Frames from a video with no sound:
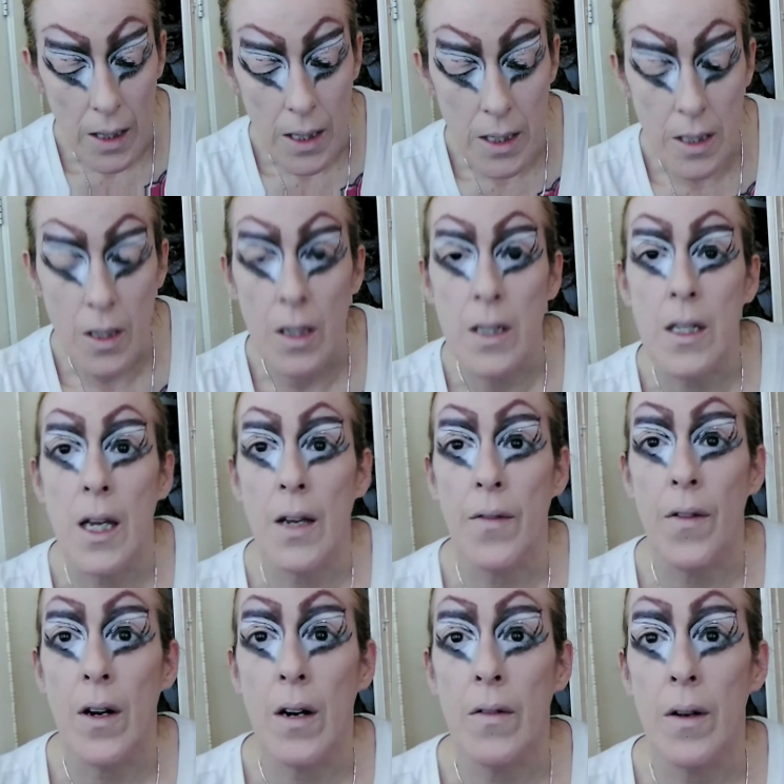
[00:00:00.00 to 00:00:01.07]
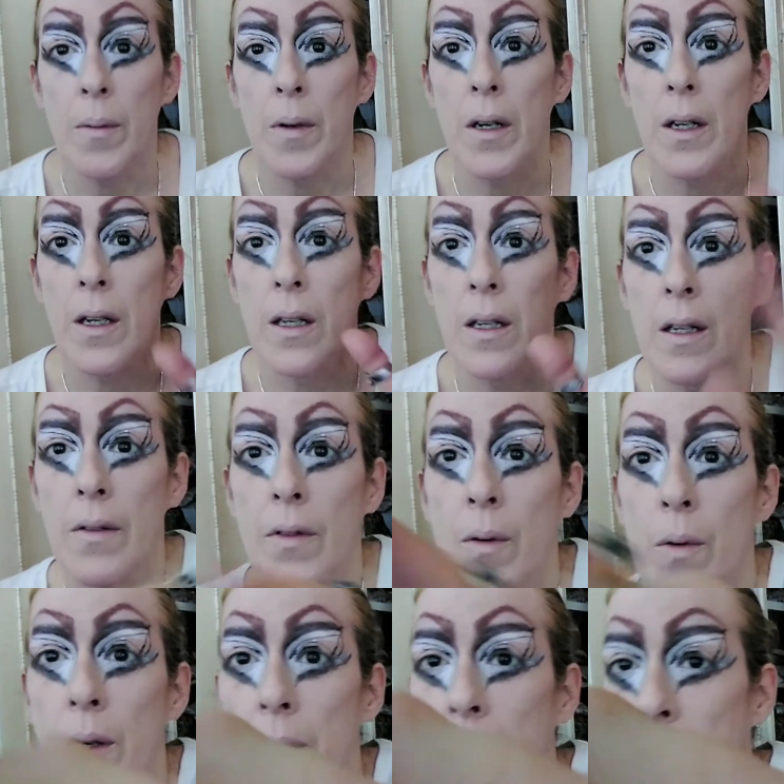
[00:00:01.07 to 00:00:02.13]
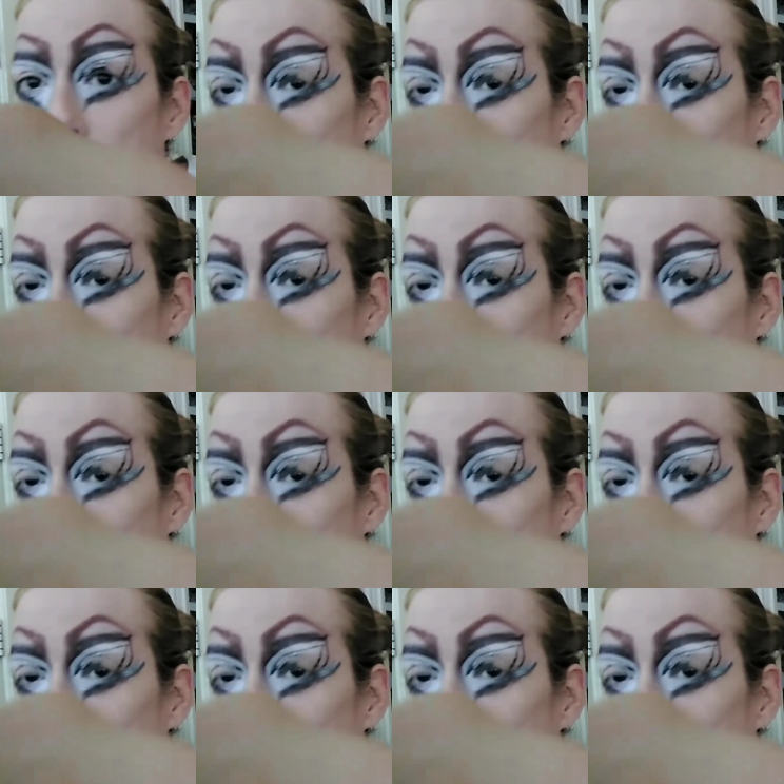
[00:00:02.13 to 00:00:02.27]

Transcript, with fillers: This is gonna take forever. I'm gonna get a different one.